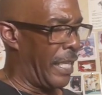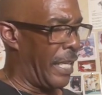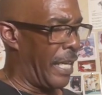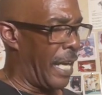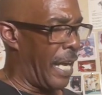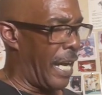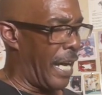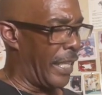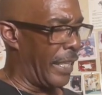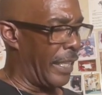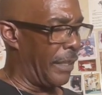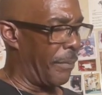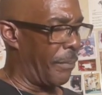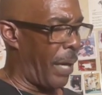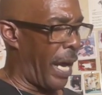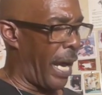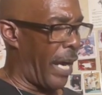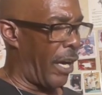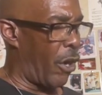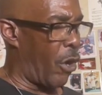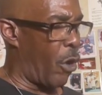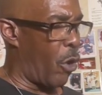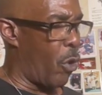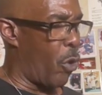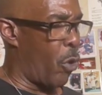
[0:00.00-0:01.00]
haunted by
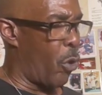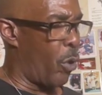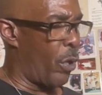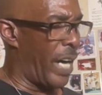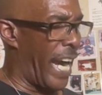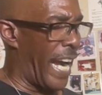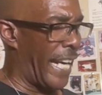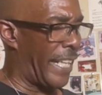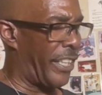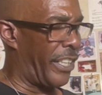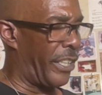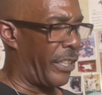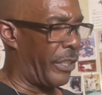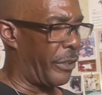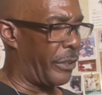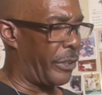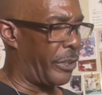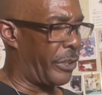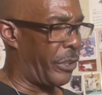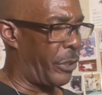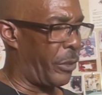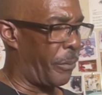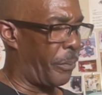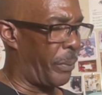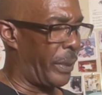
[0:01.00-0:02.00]
oracular
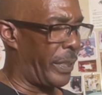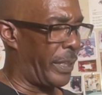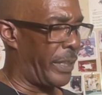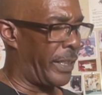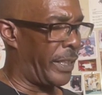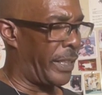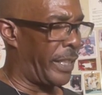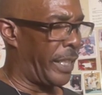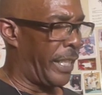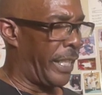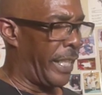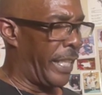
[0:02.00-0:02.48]
serpents.